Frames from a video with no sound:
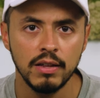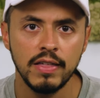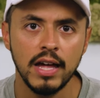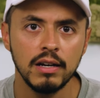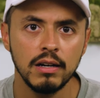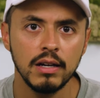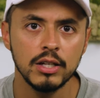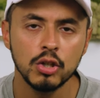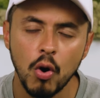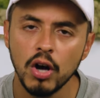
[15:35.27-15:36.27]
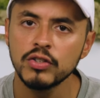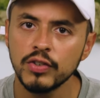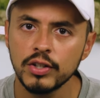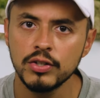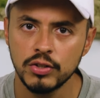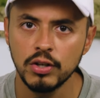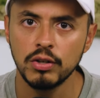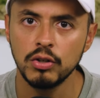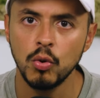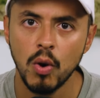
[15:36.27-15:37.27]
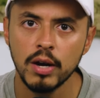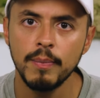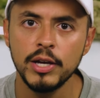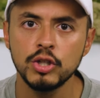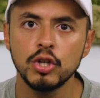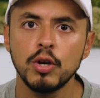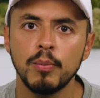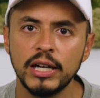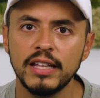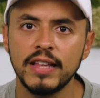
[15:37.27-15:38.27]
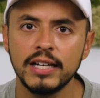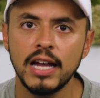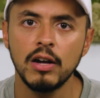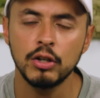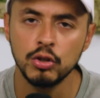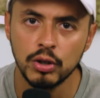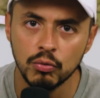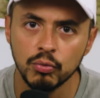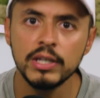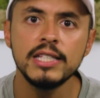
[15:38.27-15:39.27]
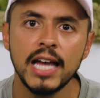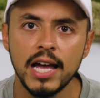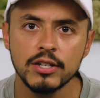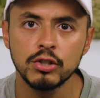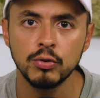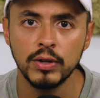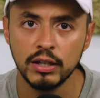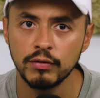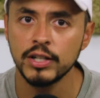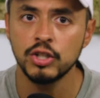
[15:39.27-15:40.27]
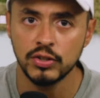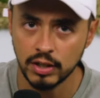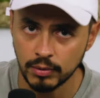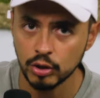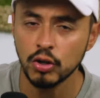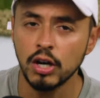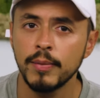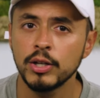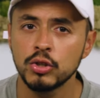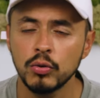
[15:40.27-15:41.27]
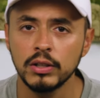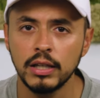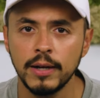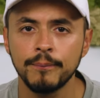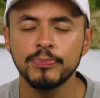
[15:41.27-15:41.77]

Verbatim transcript: then it's cause for concern. You want to make sure you're bringing that down, and you can retest through interventions that I'm going to talk about shortly.